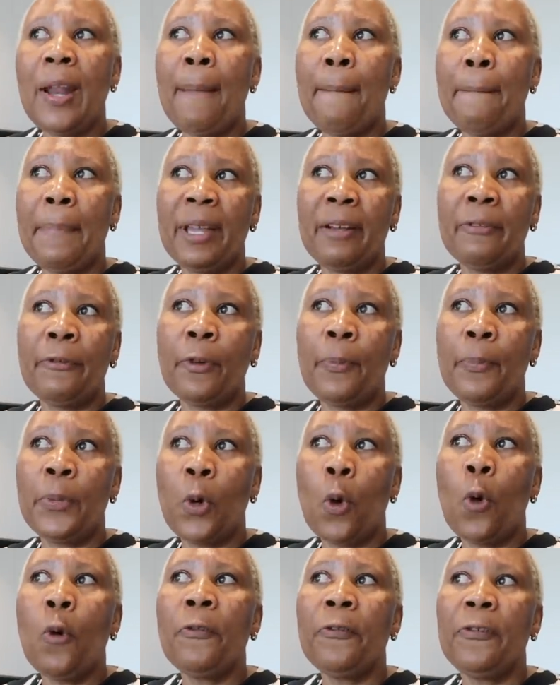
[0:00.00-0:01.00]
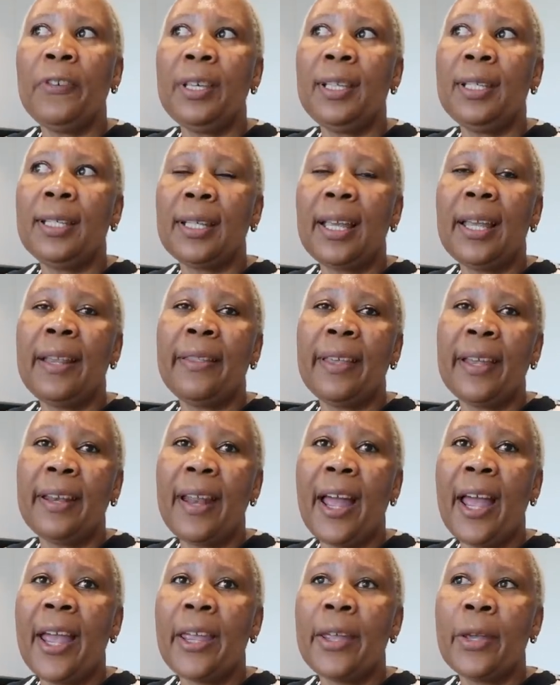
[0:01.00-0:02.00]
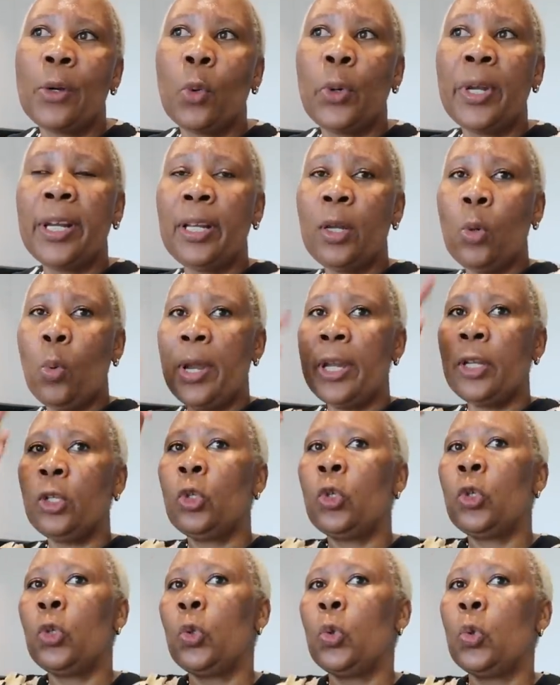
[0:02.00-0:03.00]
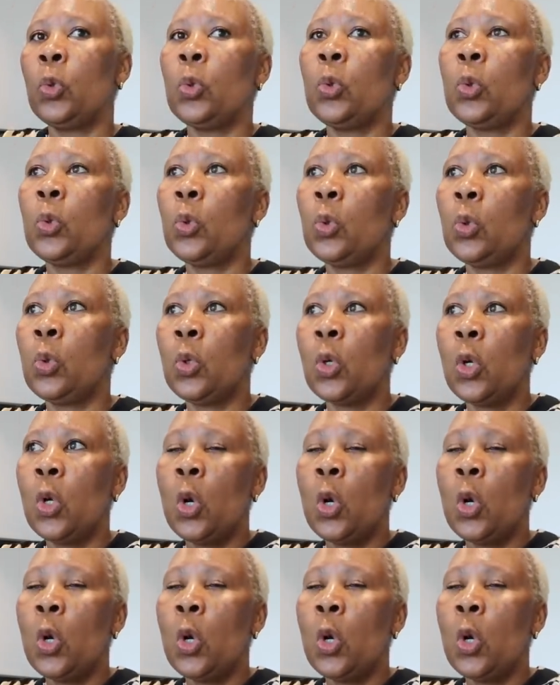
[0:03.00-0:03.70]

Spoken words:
I'm back from the office, and then I quickly went to